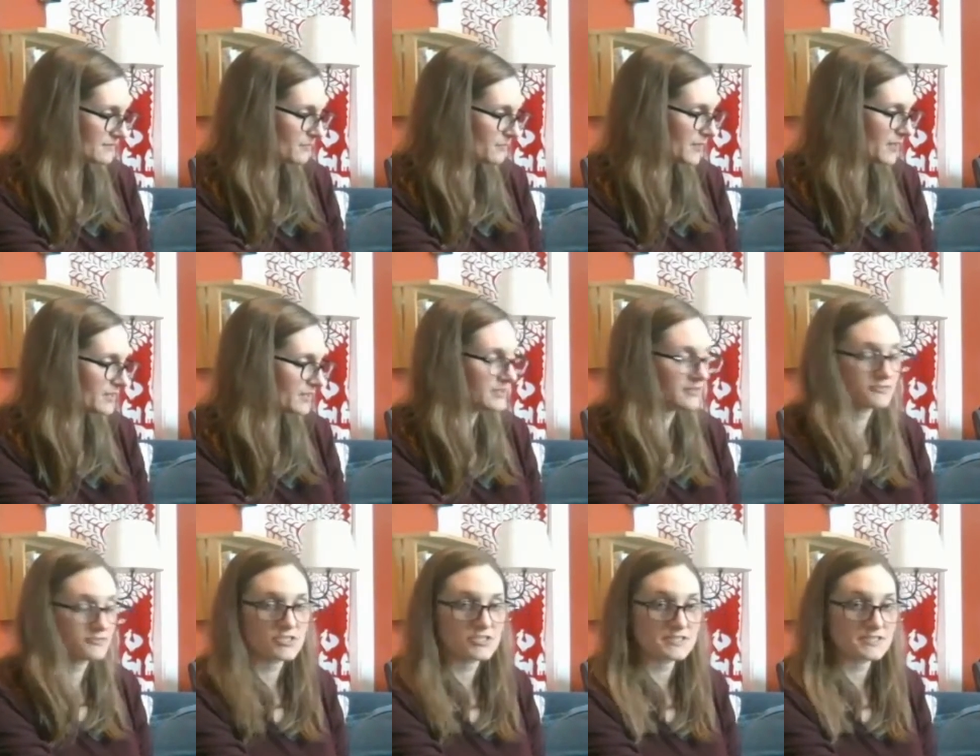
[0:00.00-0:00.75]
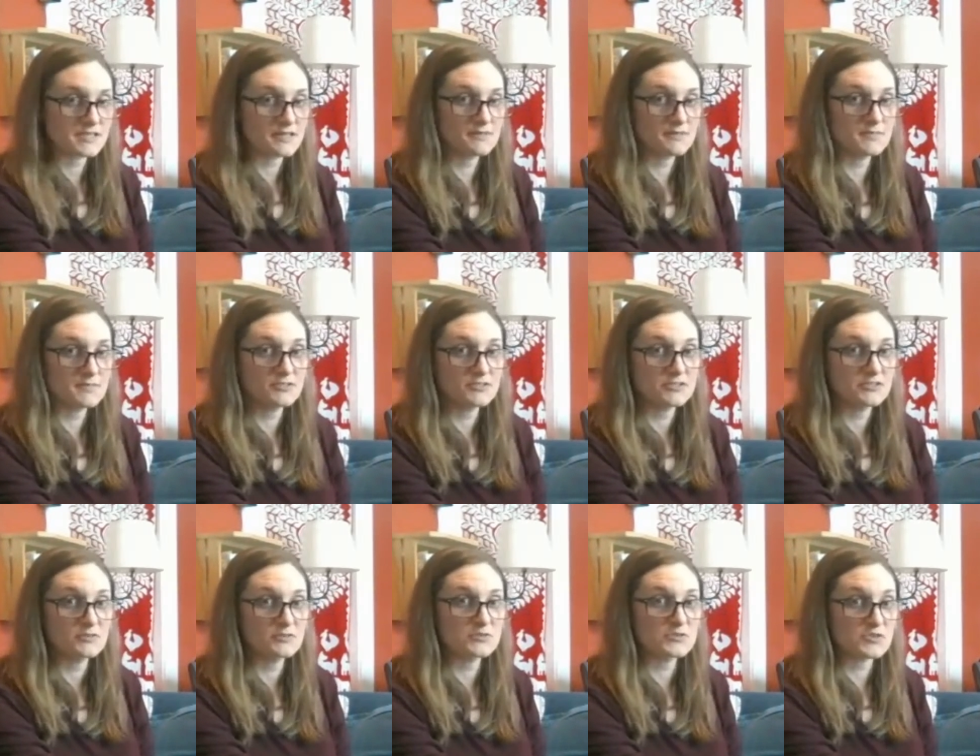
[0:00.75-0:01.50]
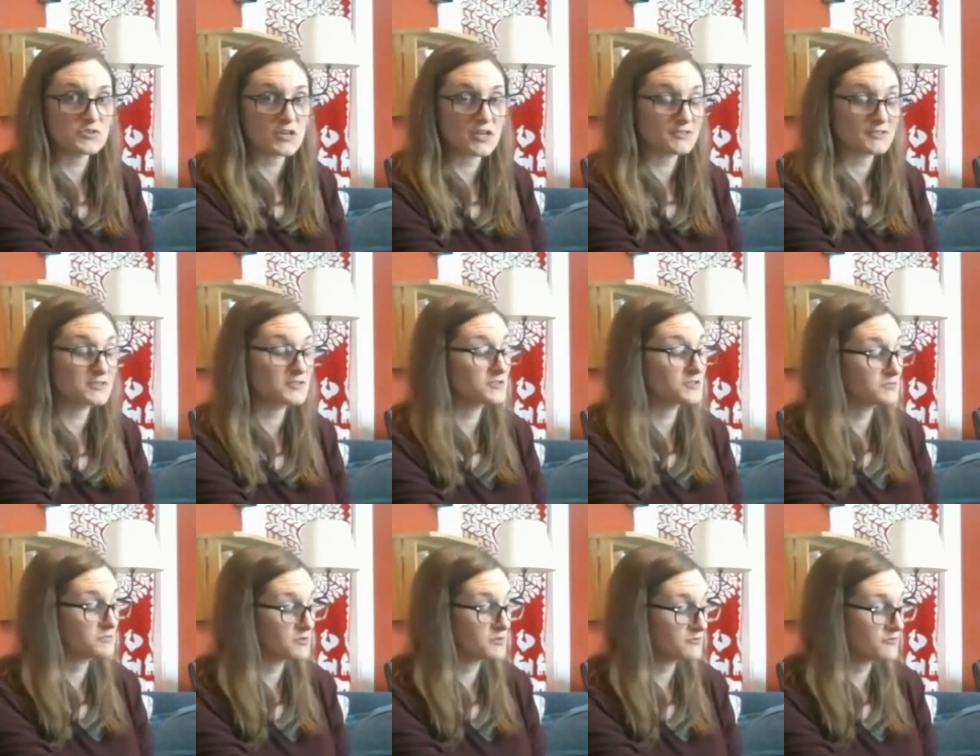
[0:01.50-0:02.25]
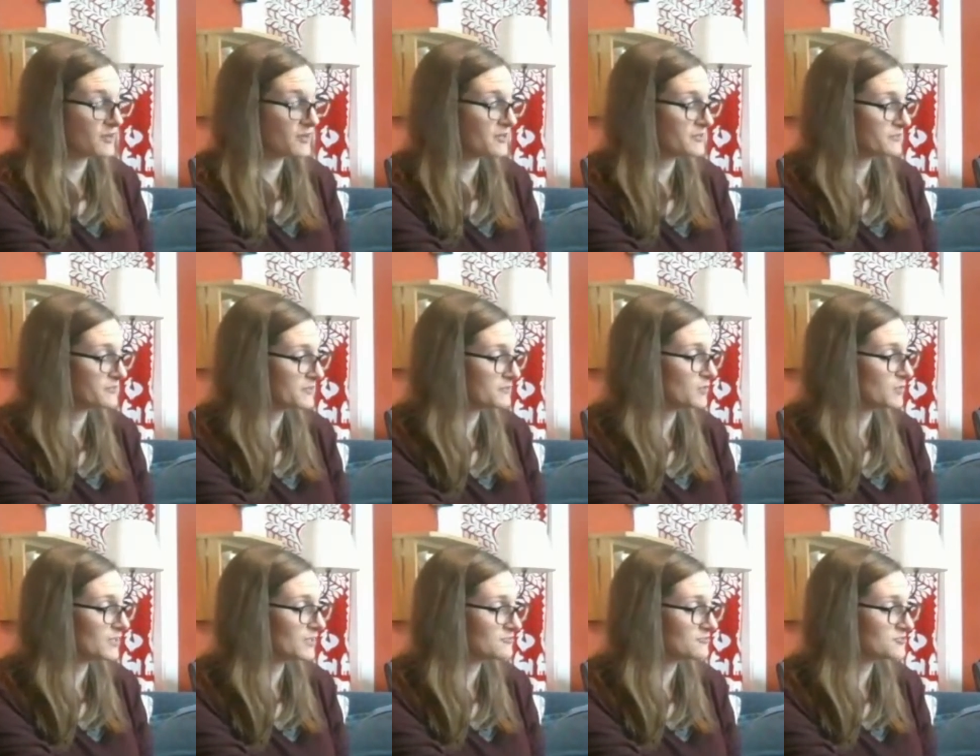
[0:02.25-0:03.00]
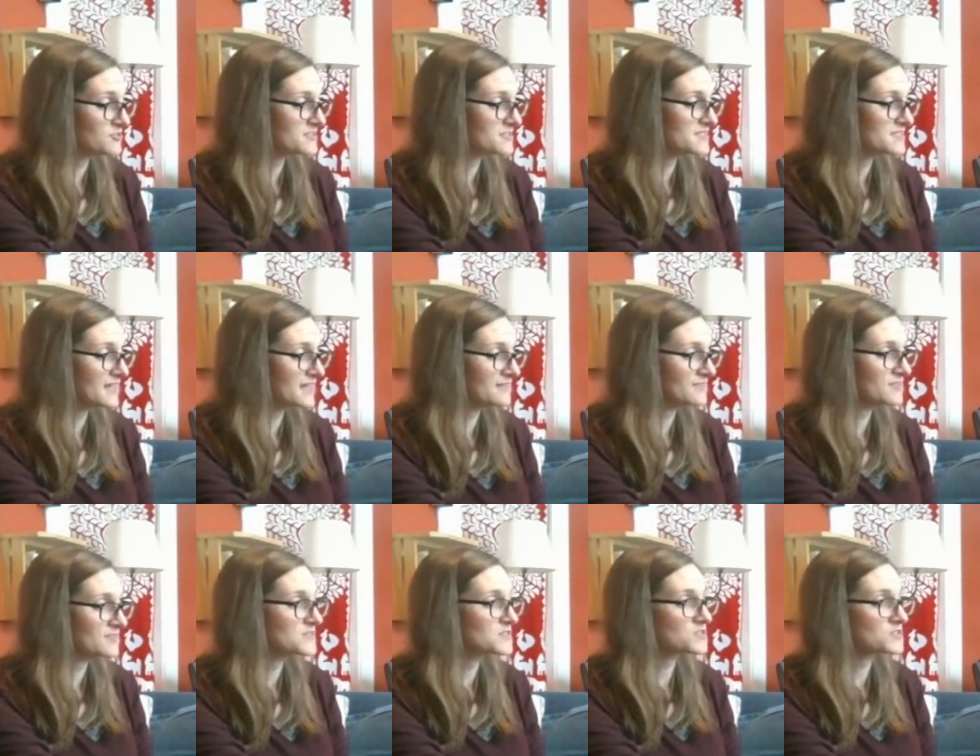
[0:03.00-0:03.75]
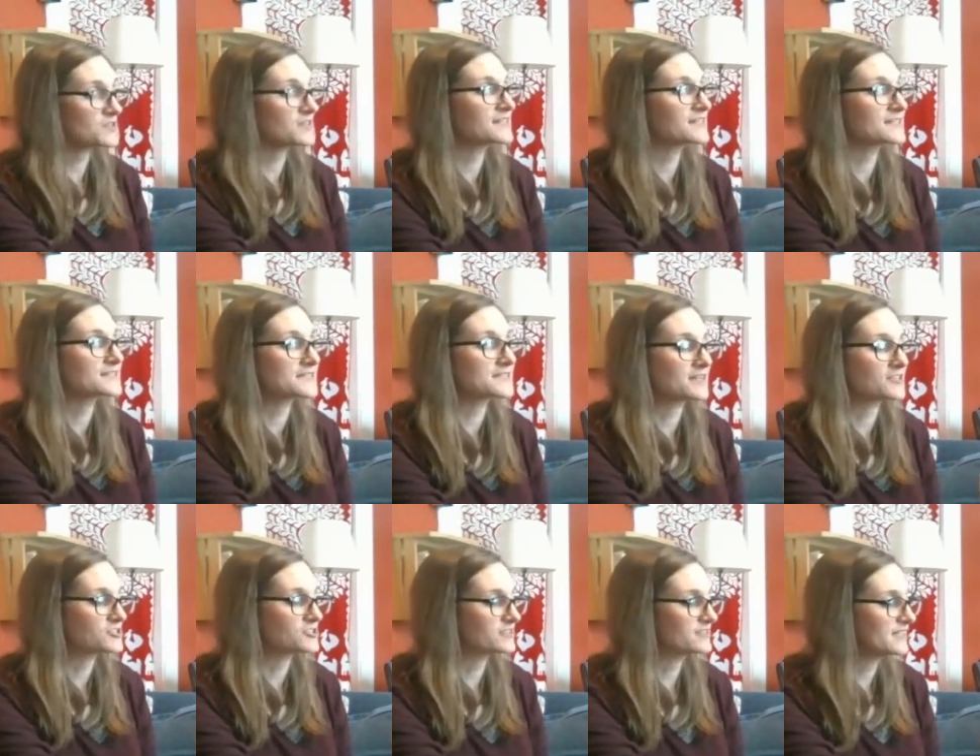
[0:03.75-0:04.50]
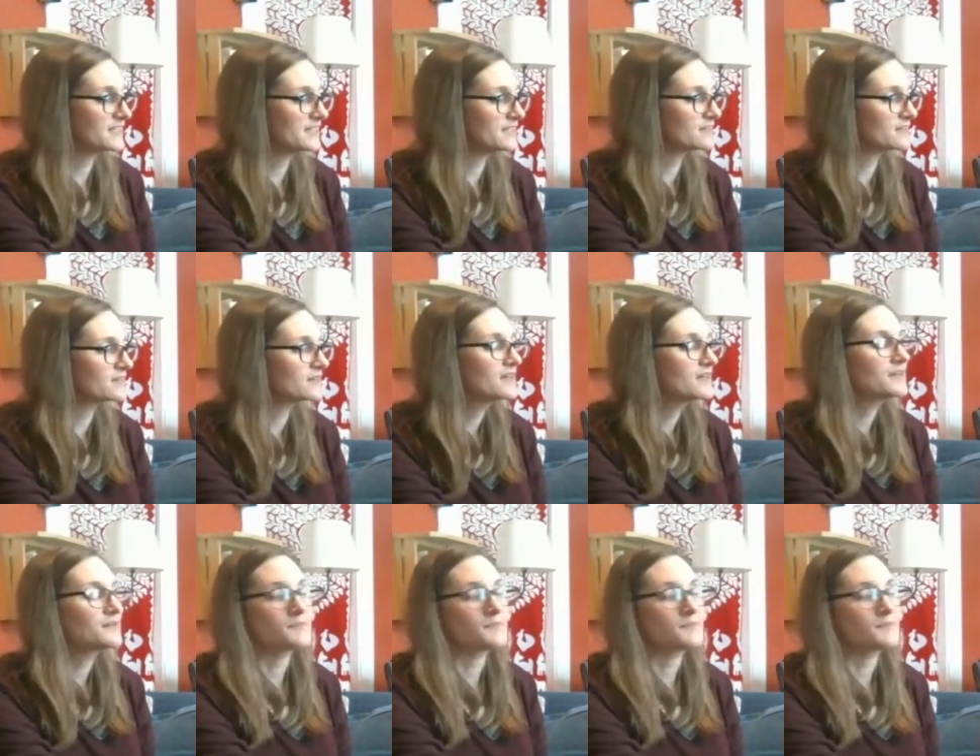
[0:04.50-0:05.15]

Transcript: But if she's going to be too distracted to move on, then we can just end this training session here.